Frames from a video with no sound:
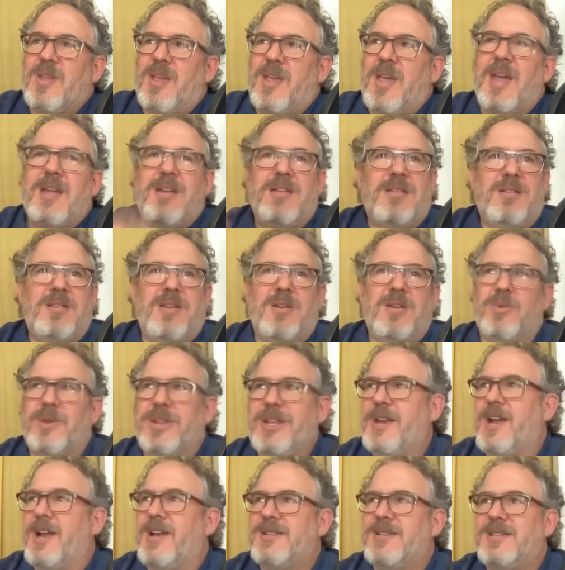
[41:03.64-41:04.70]
And
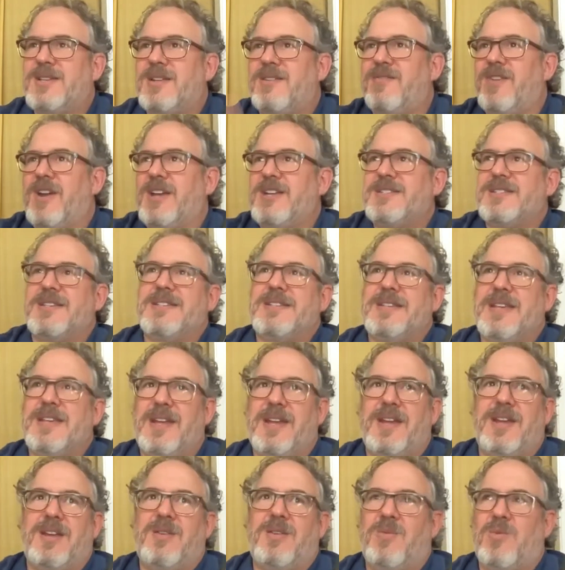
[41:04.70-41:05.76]
really nice, invites us
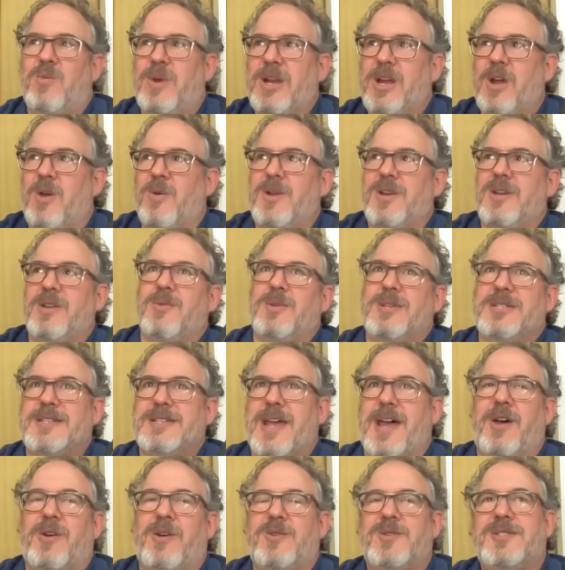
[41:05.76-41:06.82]
in. We go into his
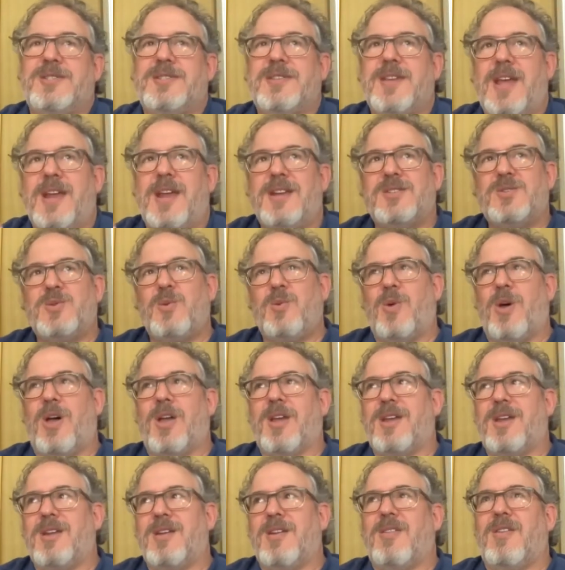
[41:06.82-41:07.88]
house, and as we
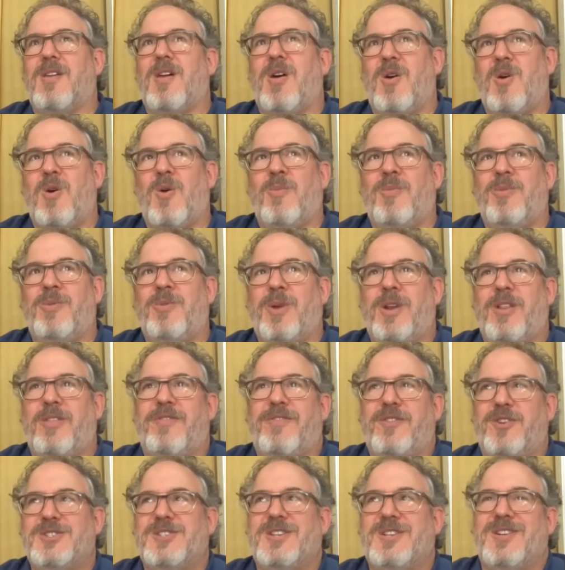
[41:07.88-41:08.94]
walk into the home, one of the
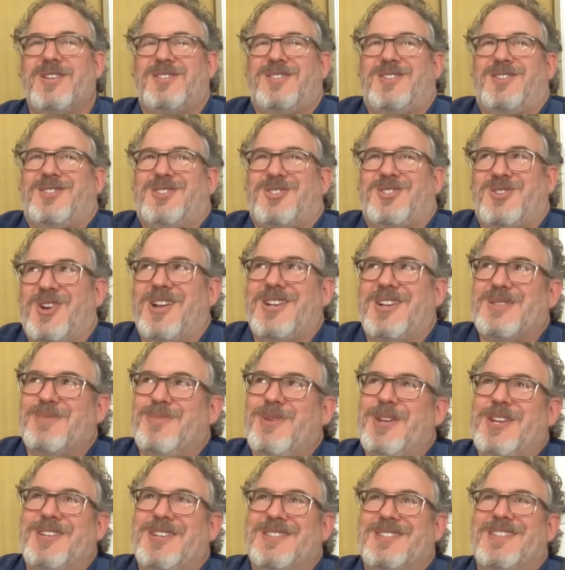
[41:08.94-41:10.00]
first things that strikes
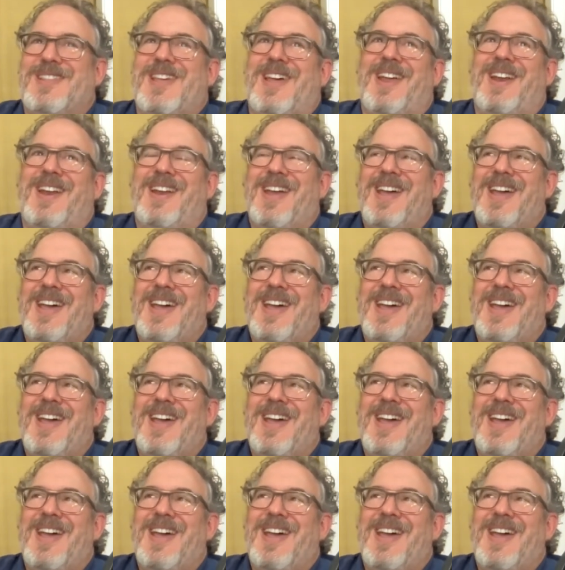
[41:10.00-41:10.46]
me is that